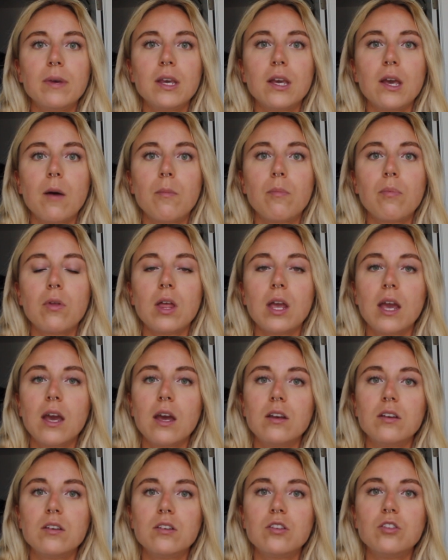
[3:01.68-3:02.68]
be a
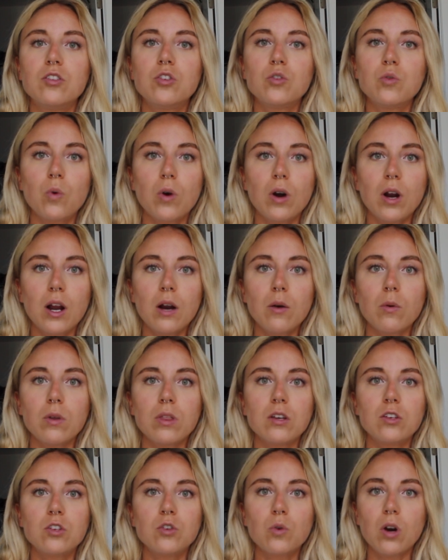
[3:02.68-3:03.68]
planned tour
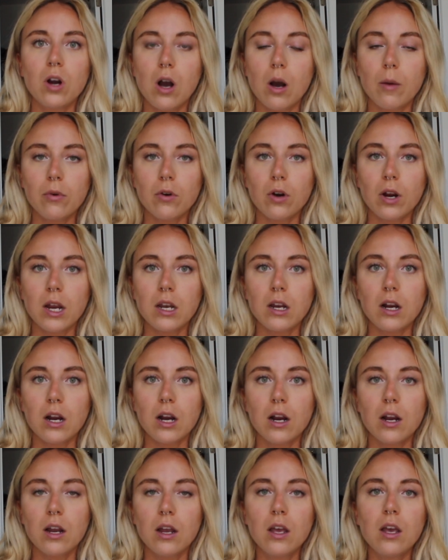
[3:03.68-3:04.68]
with a tour
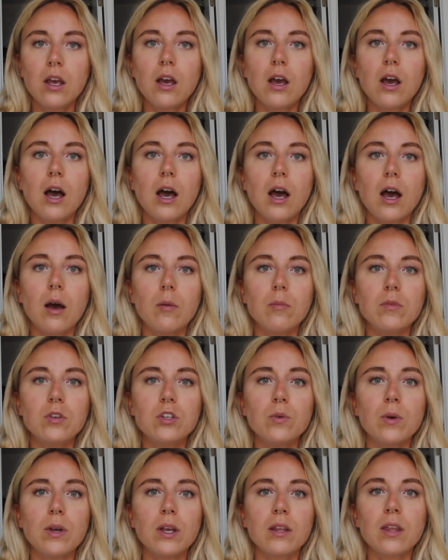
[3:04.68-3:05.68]
operator,
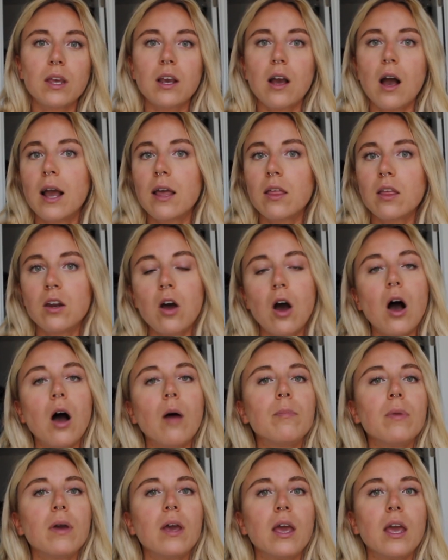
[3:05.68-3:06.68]
doing like island
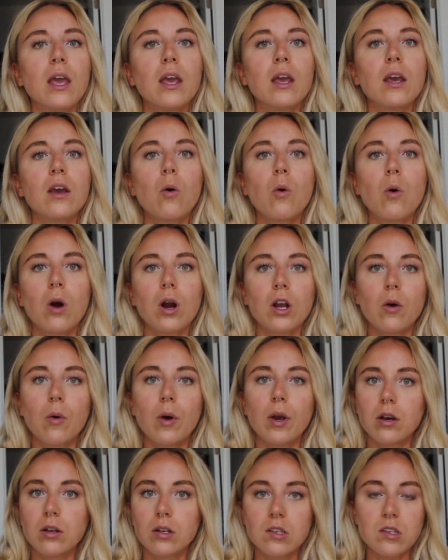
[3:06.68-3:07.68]
hopping or
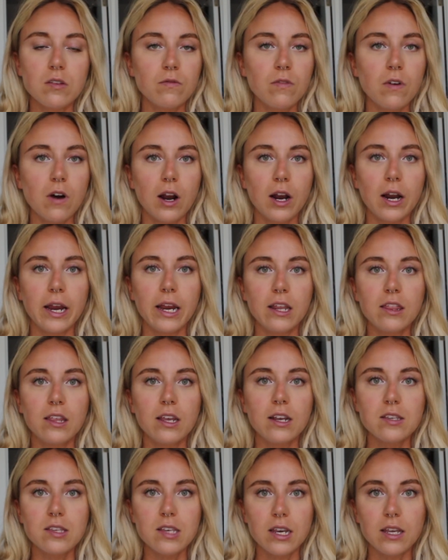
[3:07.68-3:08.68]
going on a safari,
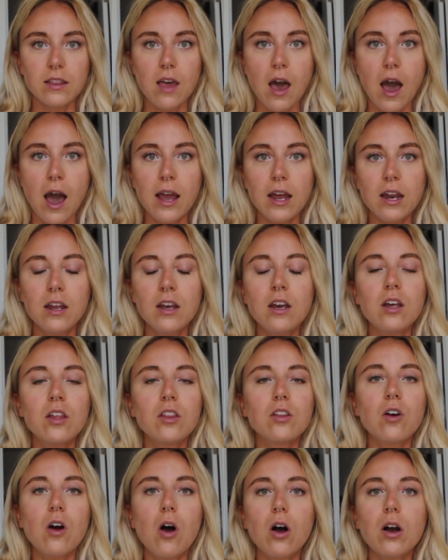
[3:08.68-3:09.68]
things like that.
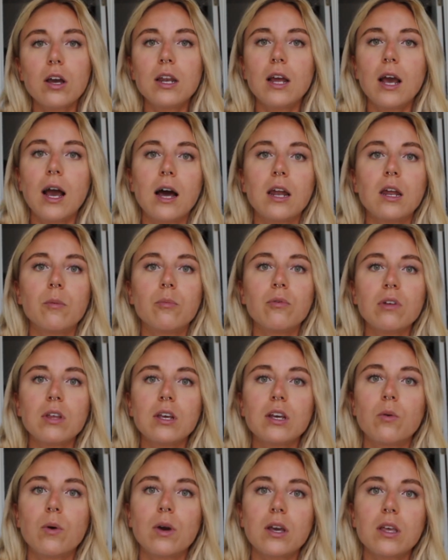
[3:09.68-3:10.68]
They're all going to add up
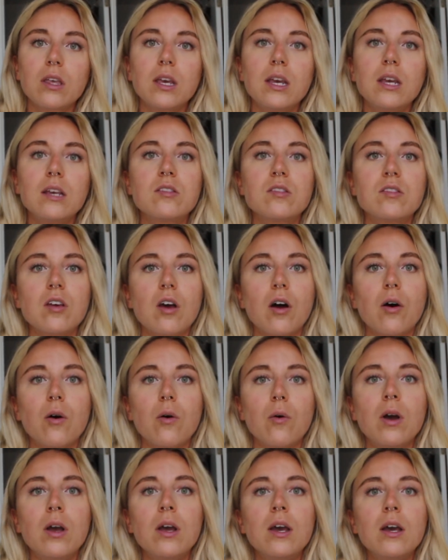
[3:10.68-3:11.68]
really quickly,
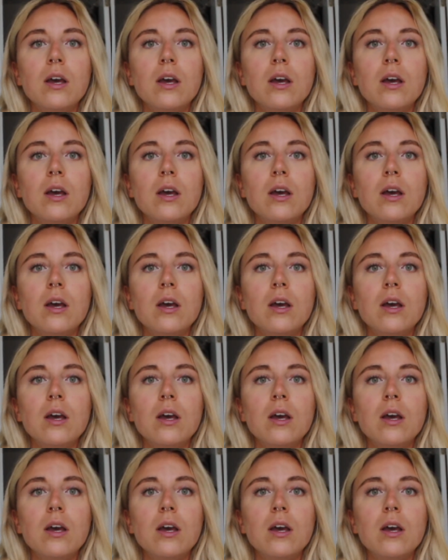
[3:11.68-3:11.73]
so